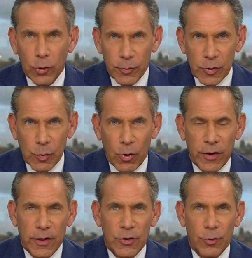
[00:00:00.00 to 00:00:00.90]
Groups
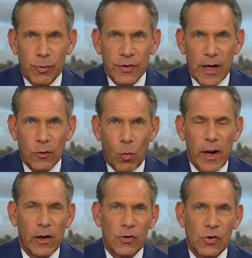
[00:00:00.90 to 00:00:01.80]
working to protect
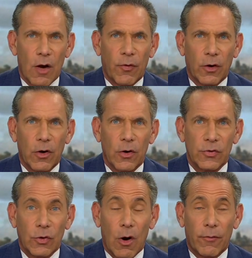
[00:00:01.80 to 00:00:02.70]
whales off our
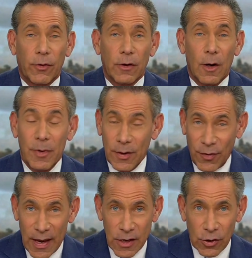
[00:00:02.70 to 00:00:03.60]
coast are offering a big
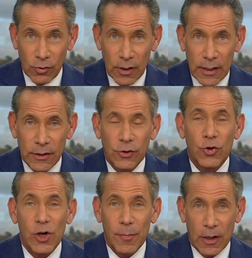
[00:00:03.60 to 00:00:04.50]
thank you
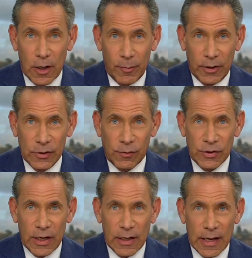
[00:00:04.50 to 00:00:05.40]
to shipping companies
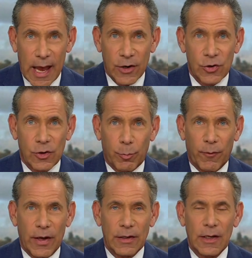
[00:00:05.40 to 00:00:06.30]
for taking action to
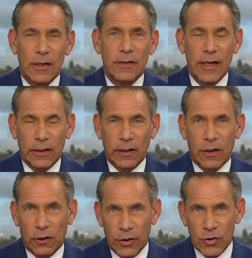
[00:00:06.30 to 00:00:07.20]
prevent
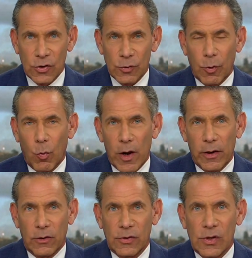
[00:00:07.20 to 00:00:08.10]
deadly collisions with
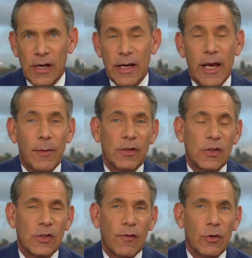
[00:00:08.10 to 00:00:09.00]
whales.
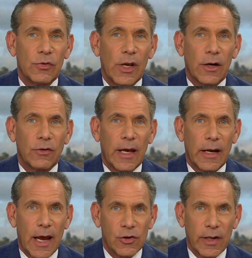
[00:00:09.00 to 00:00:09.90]
ABC 7 News anchor
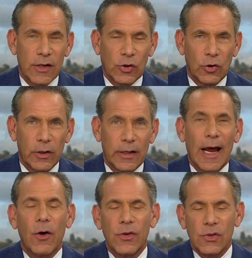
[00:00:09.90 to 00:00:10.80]
Dan Ashley has a look
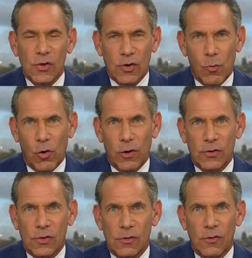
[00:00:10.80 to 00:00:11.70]
at how this system
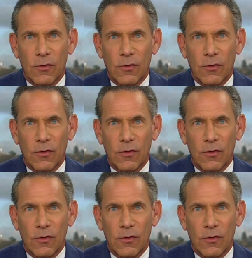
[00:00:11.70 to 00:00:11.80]
works.